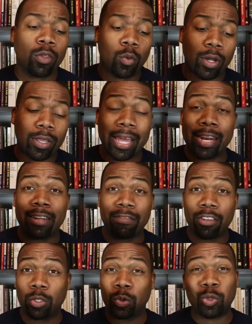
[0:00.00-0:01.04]
Well, that
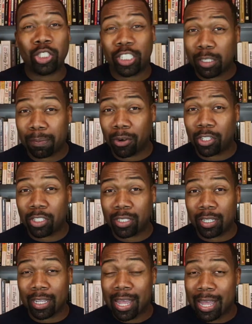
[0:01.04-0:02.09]
individual just
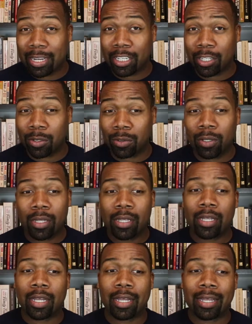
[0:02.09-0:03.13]
purchased a condo
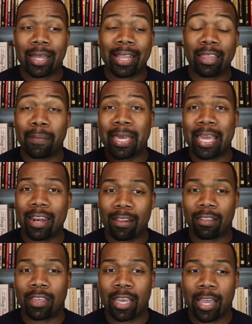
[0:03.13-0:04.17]
at the beginning
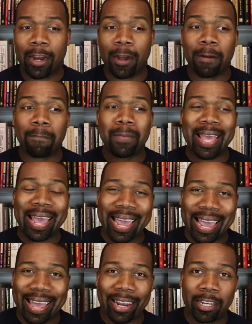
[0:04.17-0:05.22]
of the year,
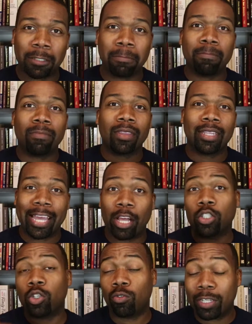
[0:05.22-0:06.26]
and they
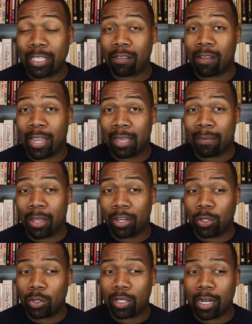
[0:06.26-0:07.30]
also receive our email
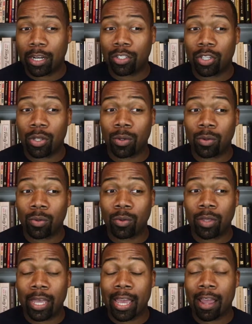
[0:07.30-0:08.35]
newsletter. So
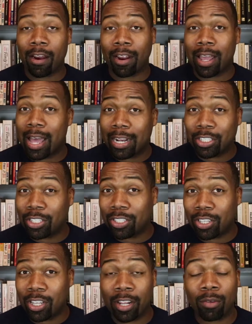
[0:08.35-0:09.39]
they are
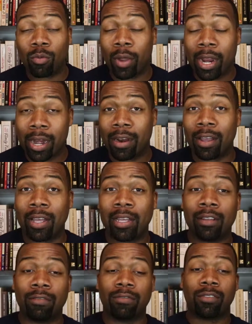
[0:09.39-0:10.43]
conscious and aware
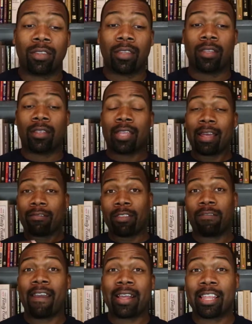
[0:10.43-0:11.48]
of that,
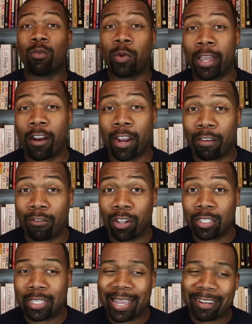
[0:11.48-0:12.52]
the fact that we are in
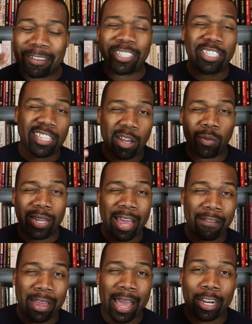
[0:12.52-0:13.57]
real estate. It's just that we
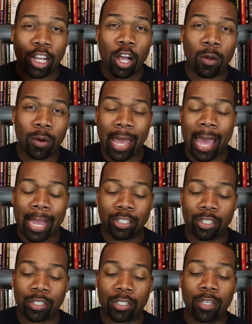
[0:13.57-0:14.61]
haven't had call to
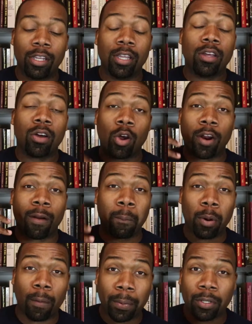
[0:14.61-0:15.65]
actions or a
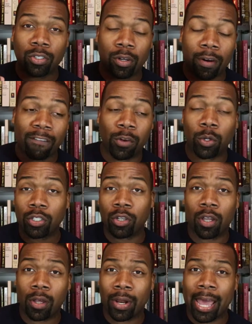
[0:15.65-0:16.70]
purpose or a focus on
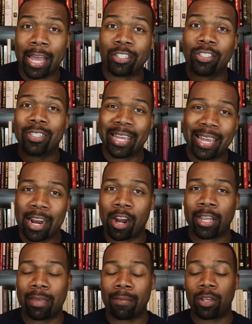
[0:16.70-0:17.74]
call to actions in
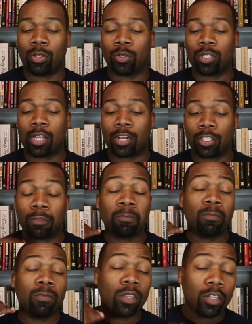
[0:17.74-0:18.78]
our email newsletters.
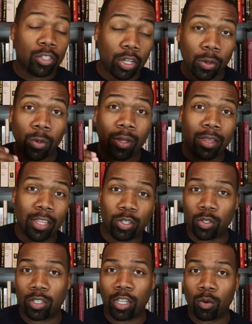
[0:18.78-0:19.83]
So
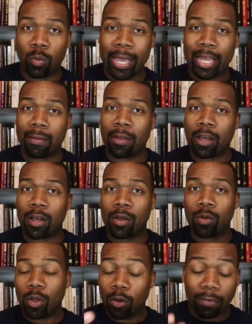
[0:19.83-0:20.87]
this is a good wake-up
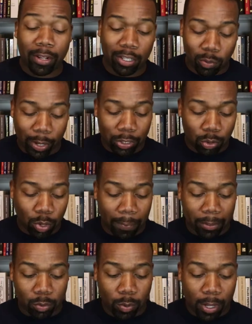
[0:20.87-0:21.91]
call. Hopefully this wakes you up
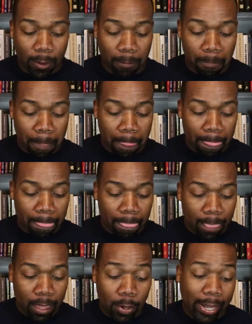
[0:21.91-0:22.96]
as well.
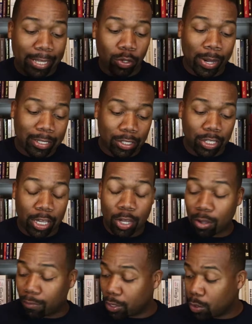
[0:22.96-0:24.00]
Okay, so as a
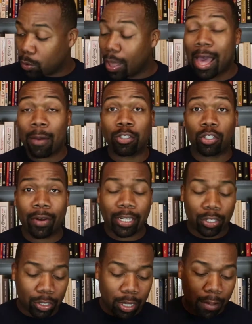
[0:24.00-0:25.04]
CEO of you, how would you
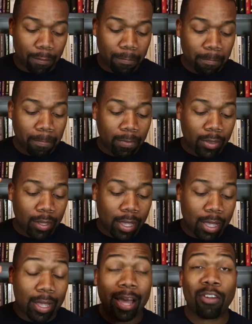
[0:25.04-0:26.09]
rate yourself?
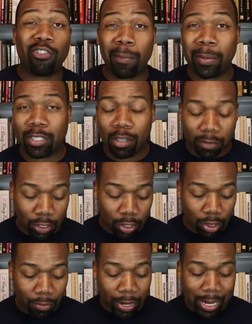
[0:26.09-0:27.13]
I rate myself as a
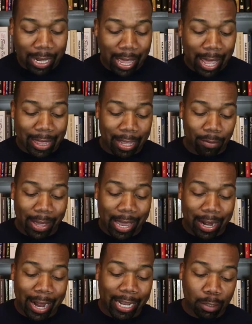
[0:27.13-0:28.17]
3. I think we had
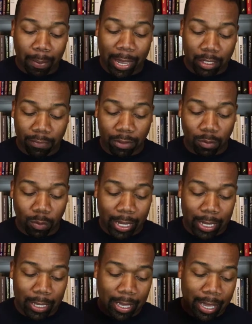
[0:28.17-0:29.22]
a nice pace for the
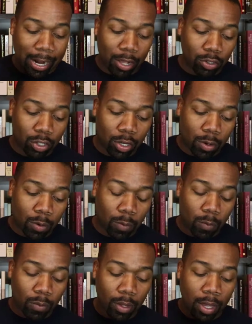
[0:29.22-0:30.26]
week, and also
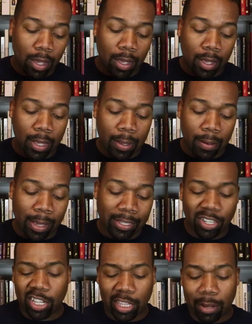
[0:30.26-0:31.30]
I
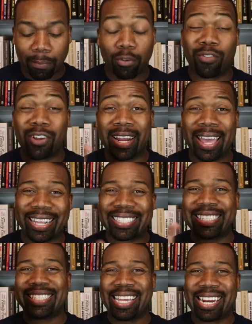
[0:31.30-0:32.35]
still need to improve on
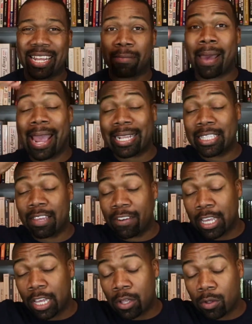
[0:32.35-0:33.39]
exceeding my
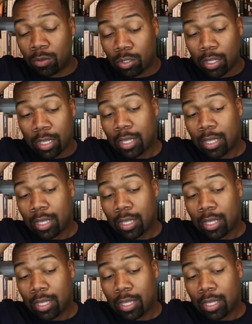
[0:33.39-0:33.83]
activity goals.